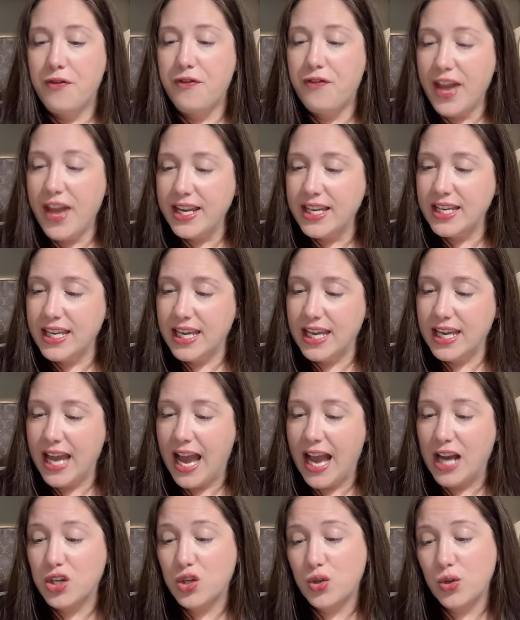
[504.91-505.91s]
Fendi
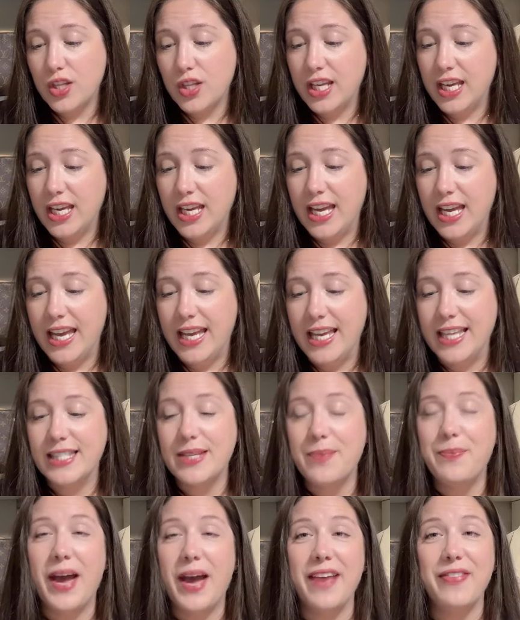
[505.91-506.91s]
actually is a
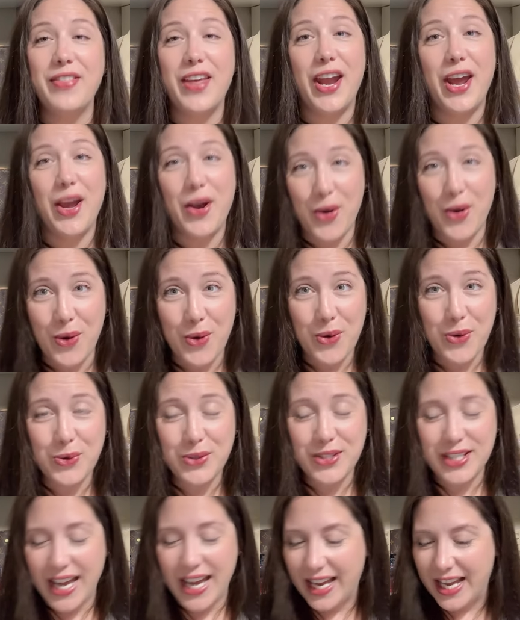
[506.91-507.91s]
bag that I
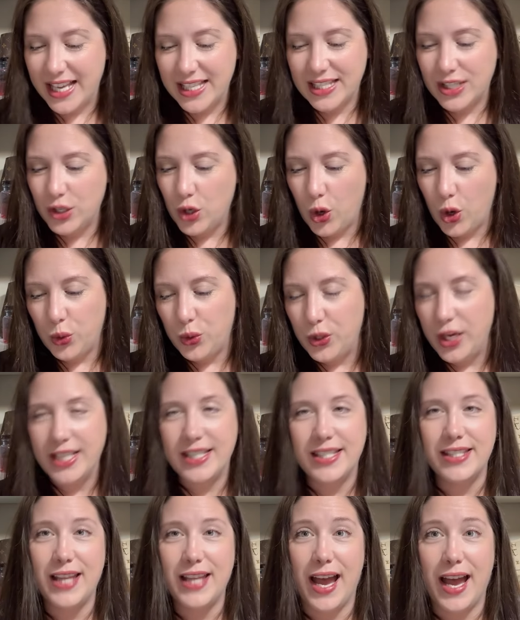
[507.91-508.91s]
owned. I guess no,
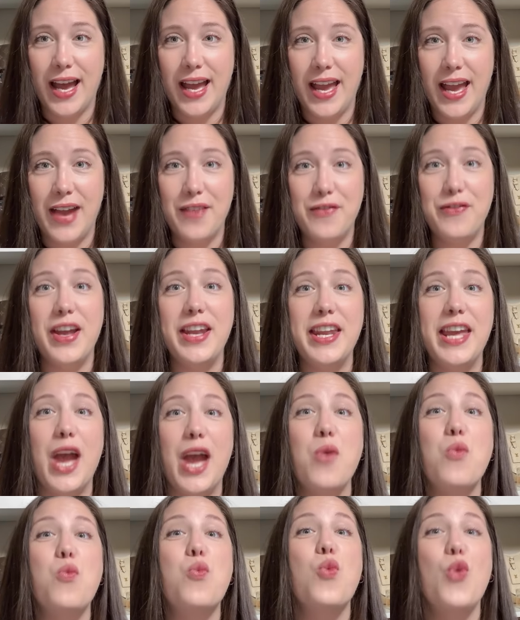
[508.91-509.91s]
it's not. Fendi I
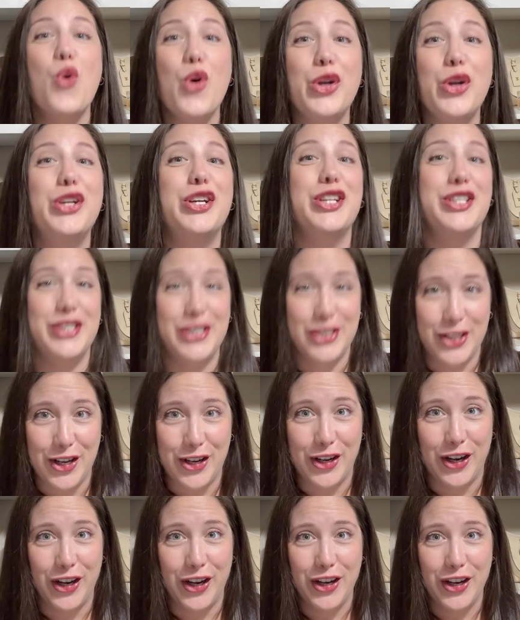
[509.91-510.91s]
would
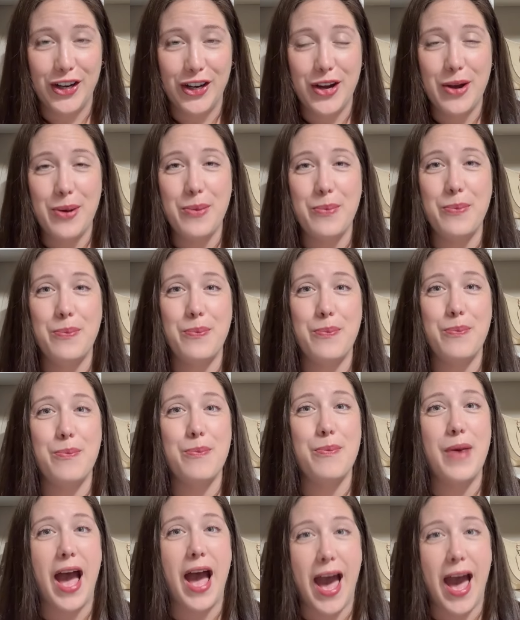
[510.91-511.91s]
consider
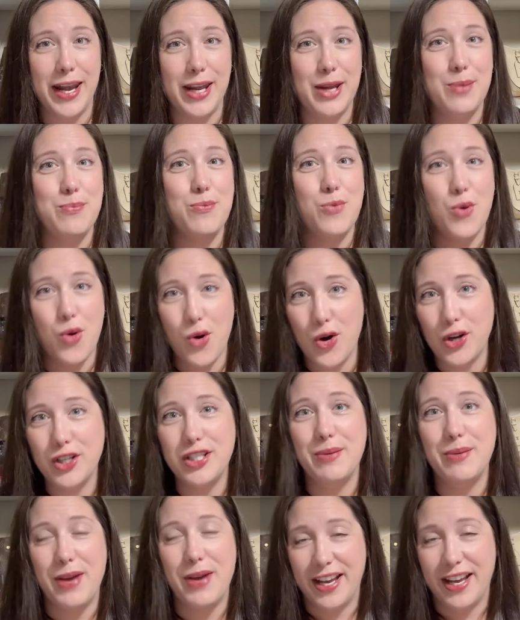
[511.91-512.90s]
adding more
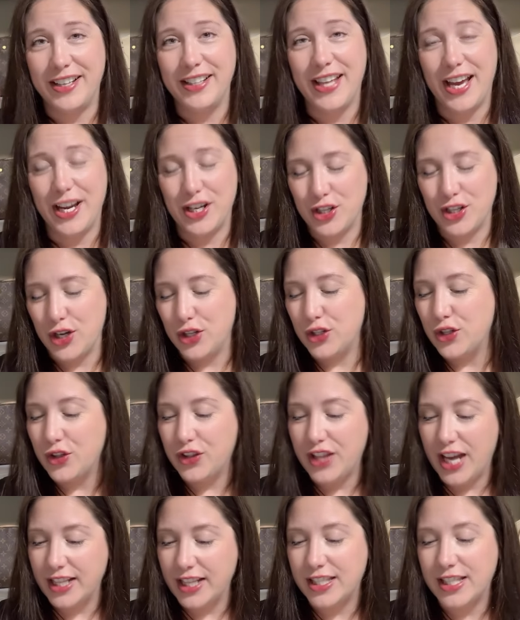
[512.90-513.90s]
to my collection. So
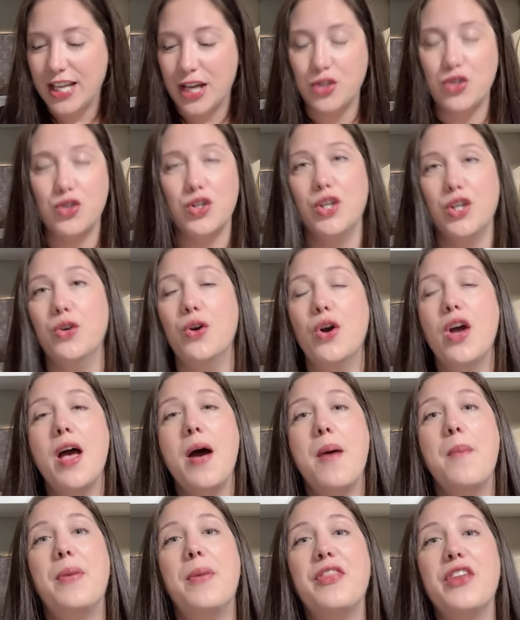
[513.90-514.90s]
that's not true.
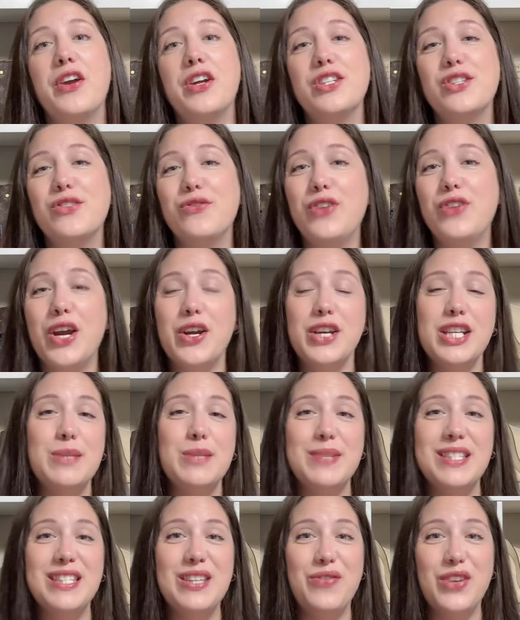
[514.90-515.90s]
But there is very
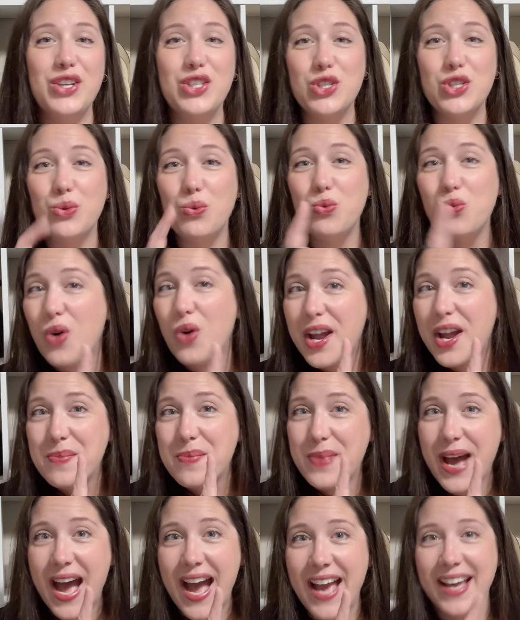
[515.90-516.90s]
specific, just one
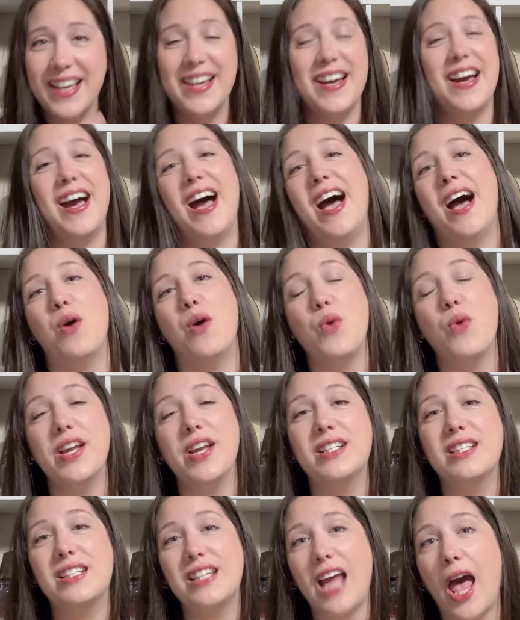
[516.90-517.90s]
bag, uh,
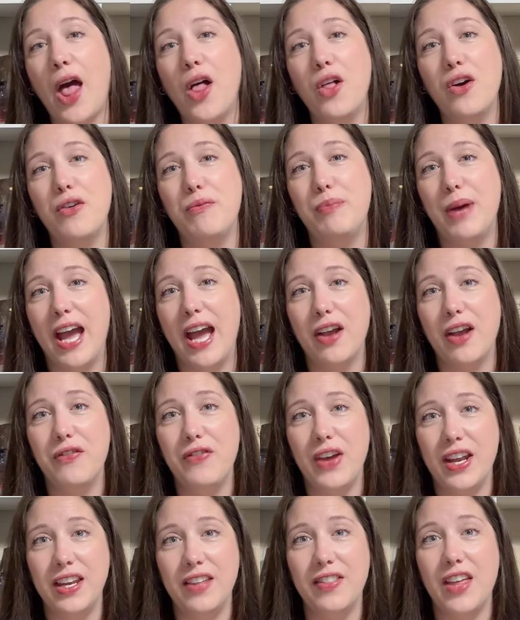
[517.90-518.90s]
one style of bag of
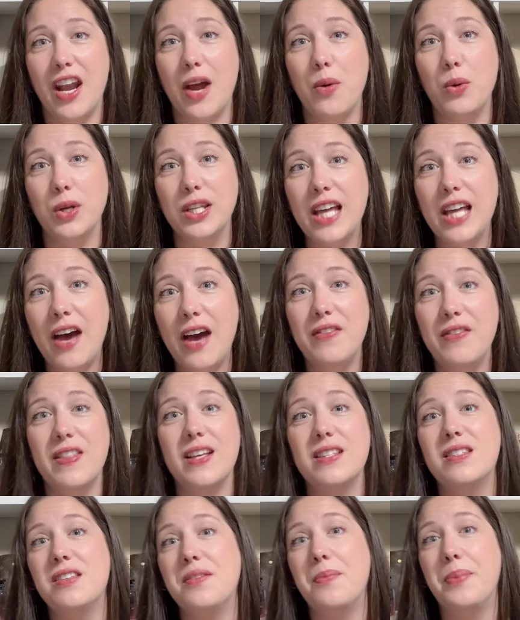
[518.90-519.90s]
Fendi that I would love, and
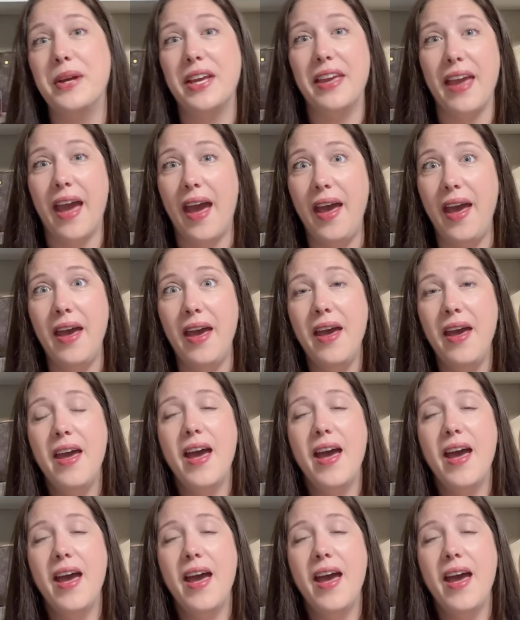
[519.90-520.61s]
that's the baguette.